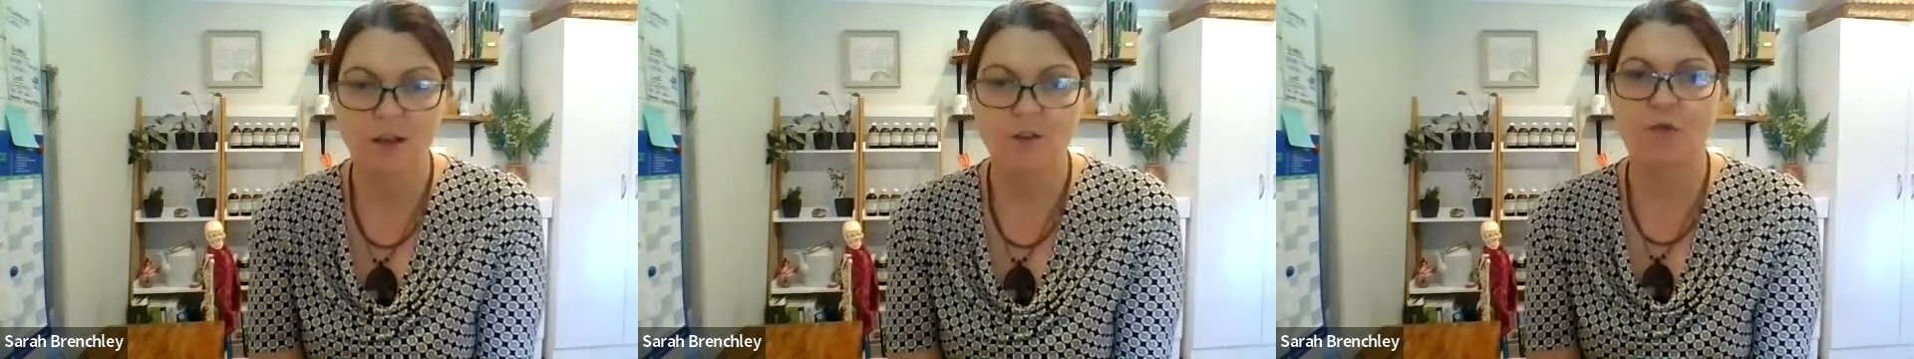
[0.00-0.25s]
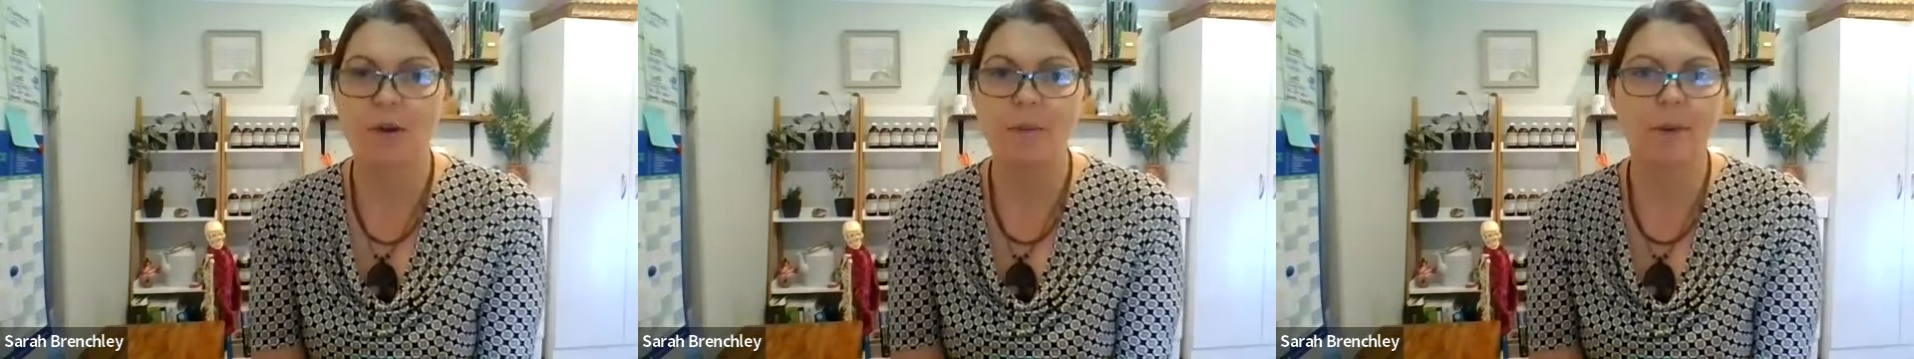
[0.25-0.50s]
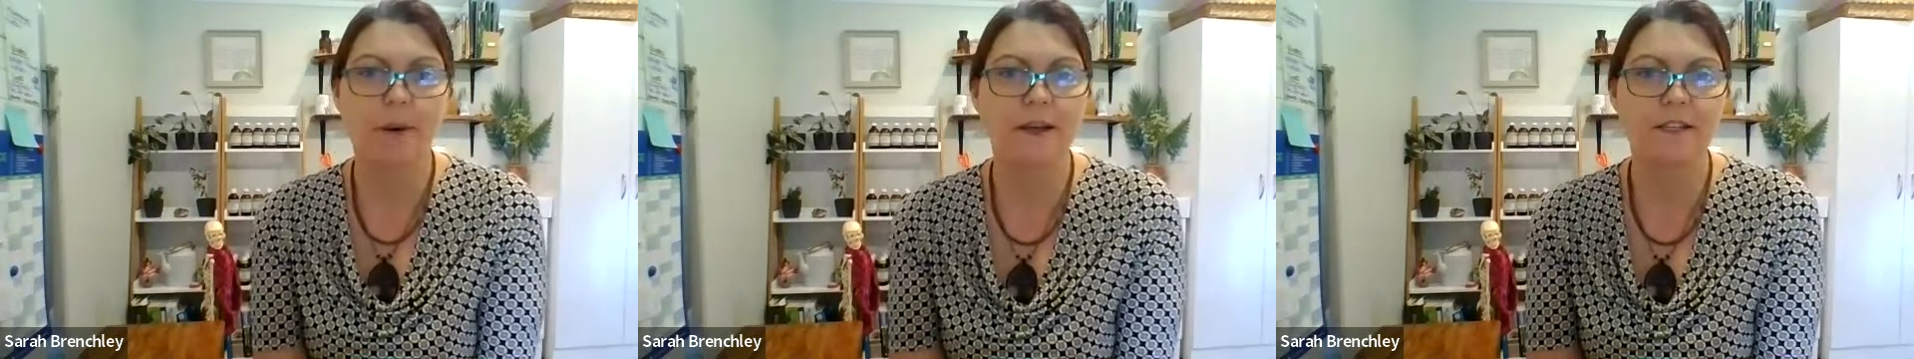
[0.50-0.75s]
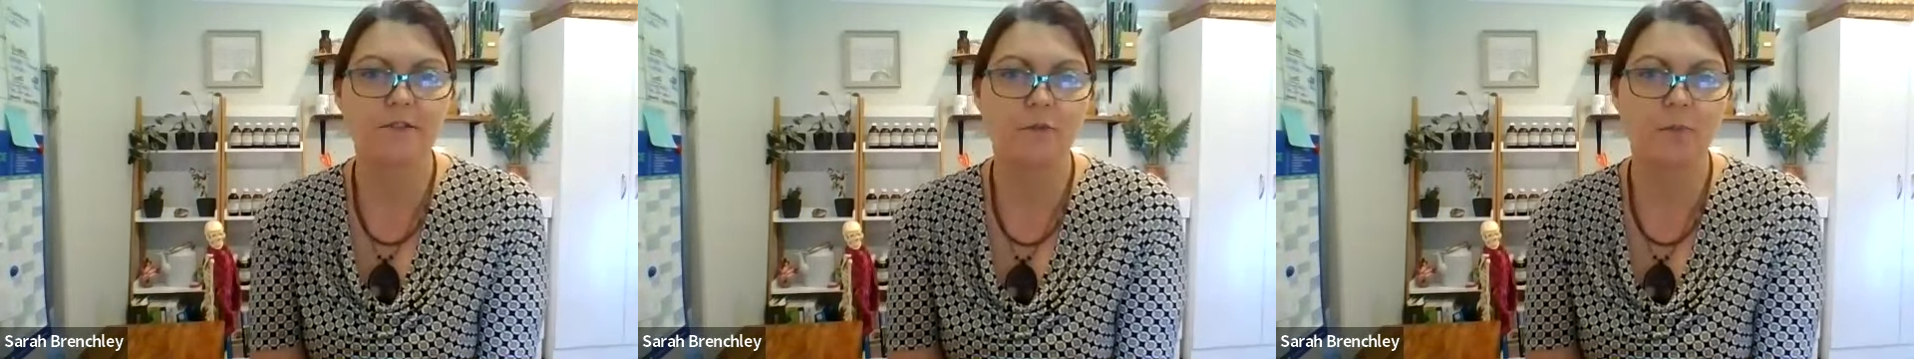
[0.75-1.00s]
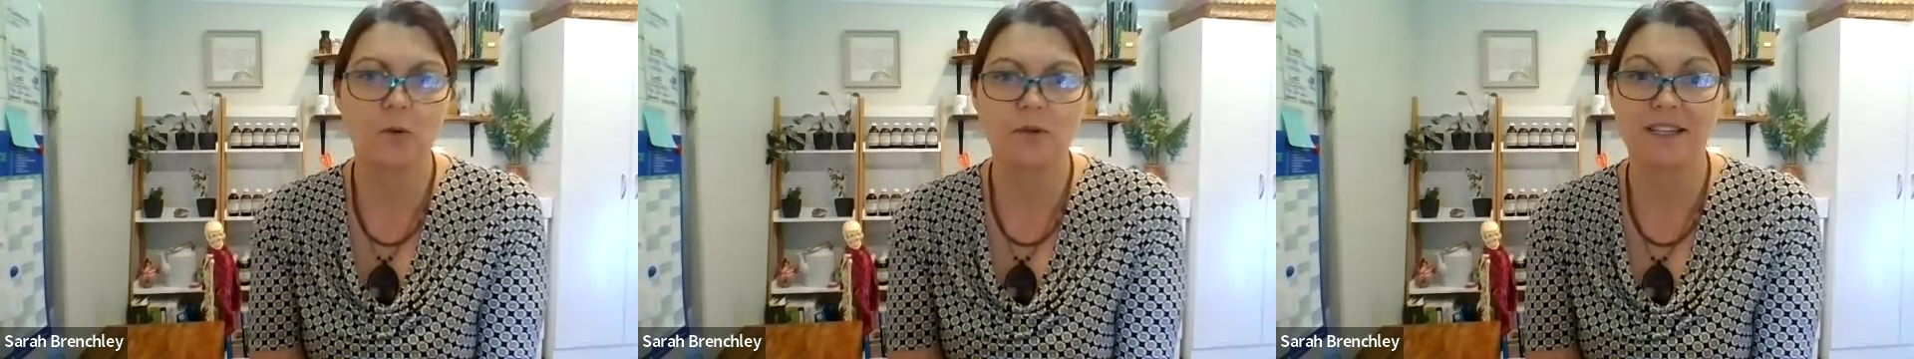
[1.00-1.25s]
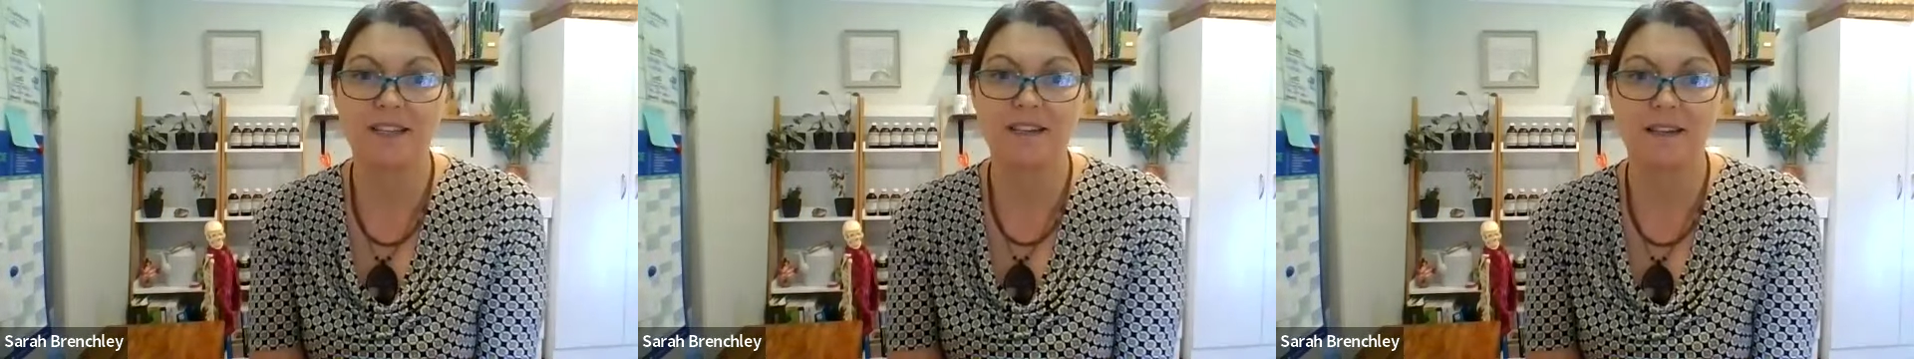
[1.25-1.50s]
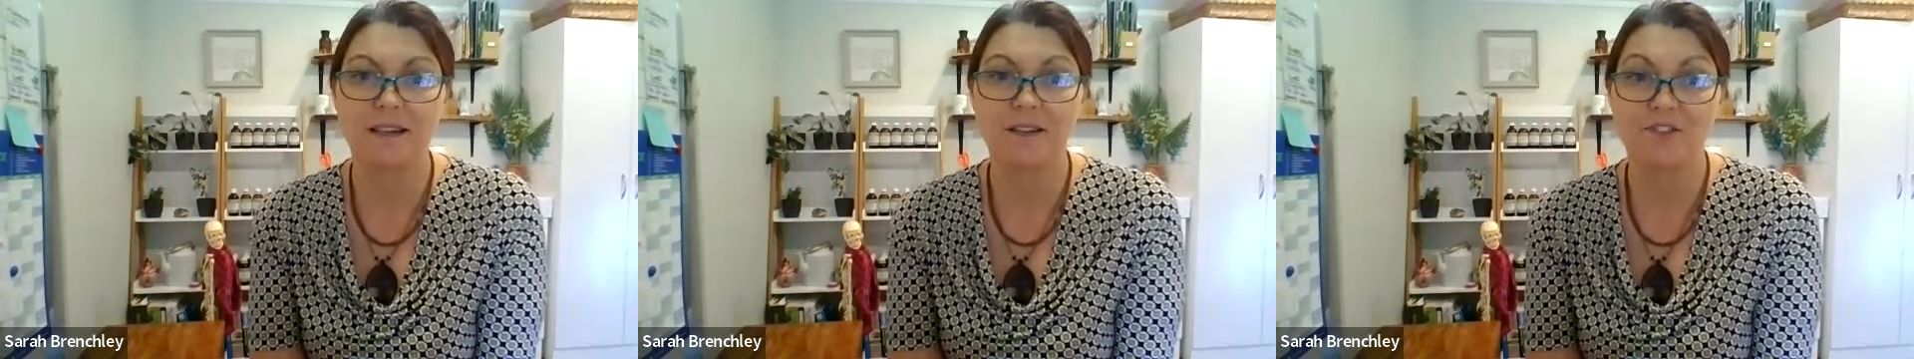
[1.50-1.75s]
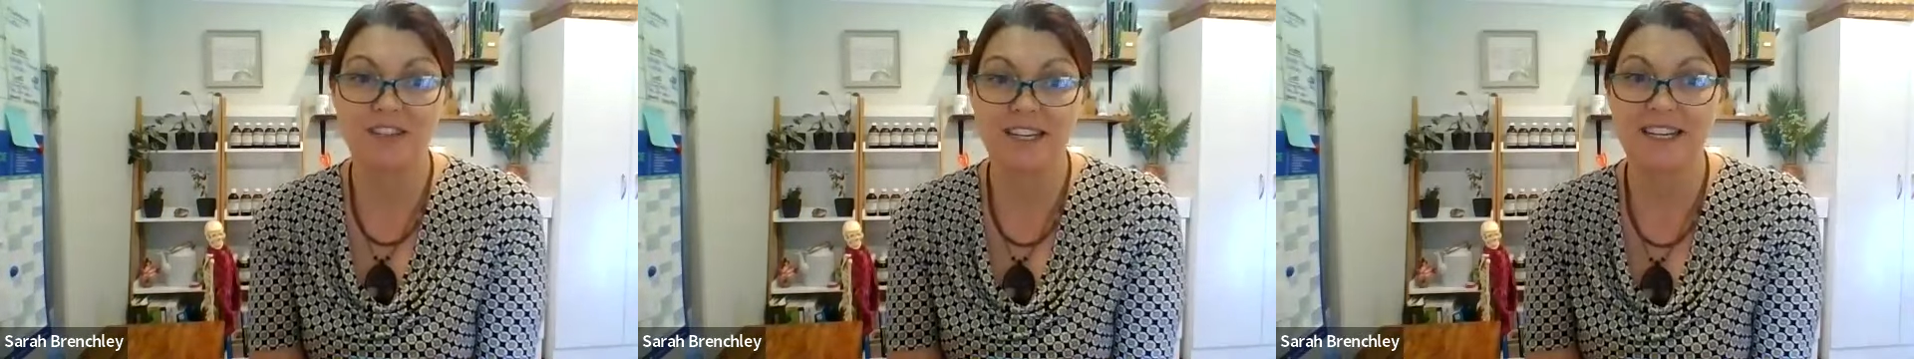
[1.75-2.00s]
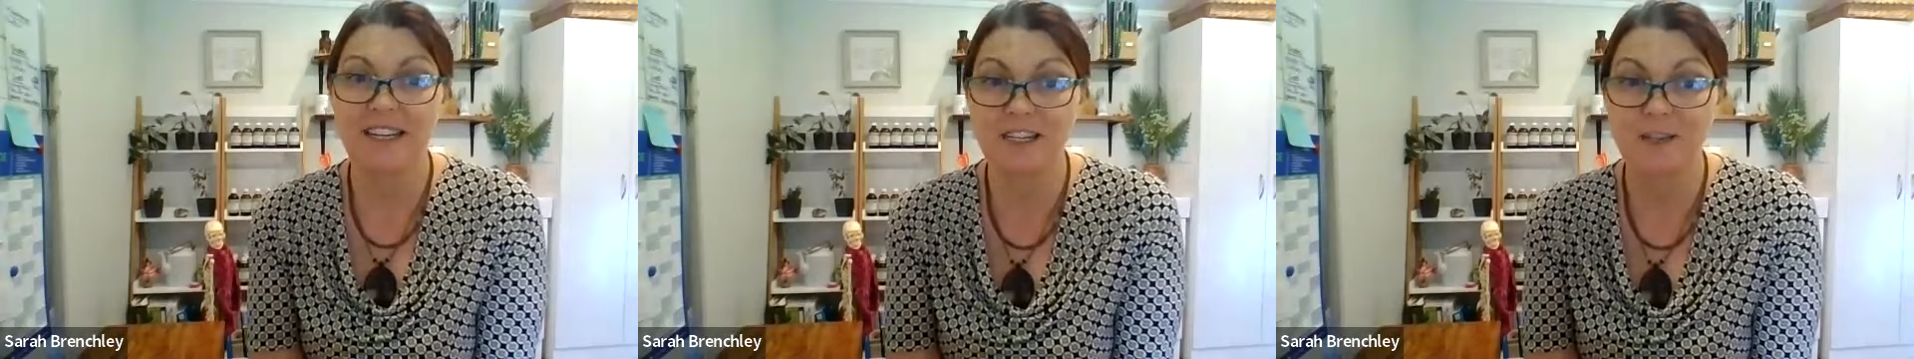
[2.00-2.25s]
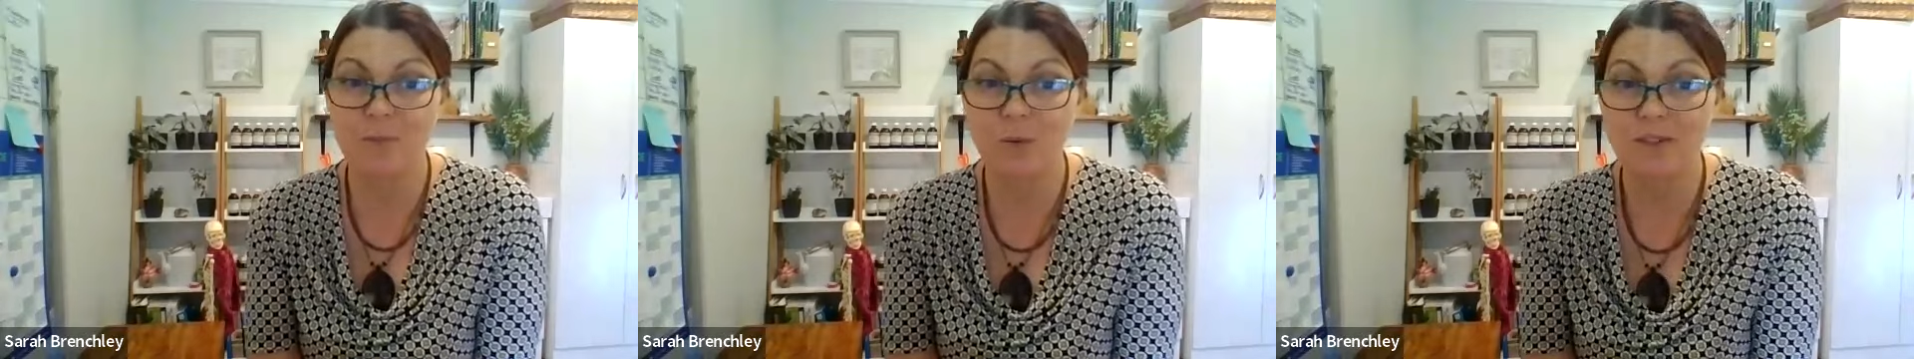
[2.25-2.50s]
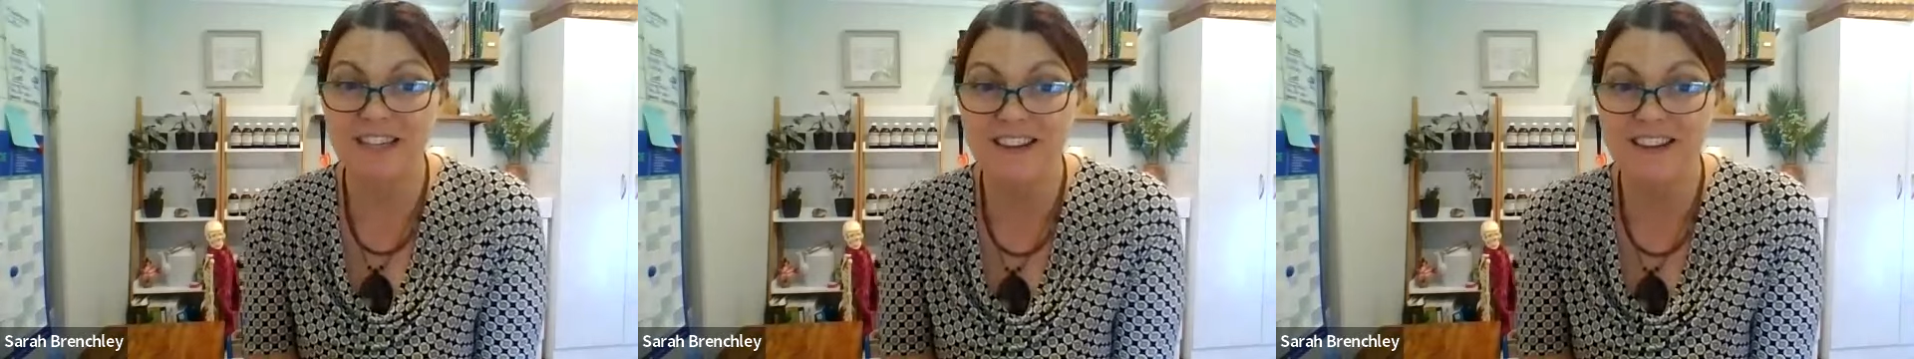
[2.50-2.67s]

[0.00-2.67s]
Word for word: Greenpeace reported that New Zealand exports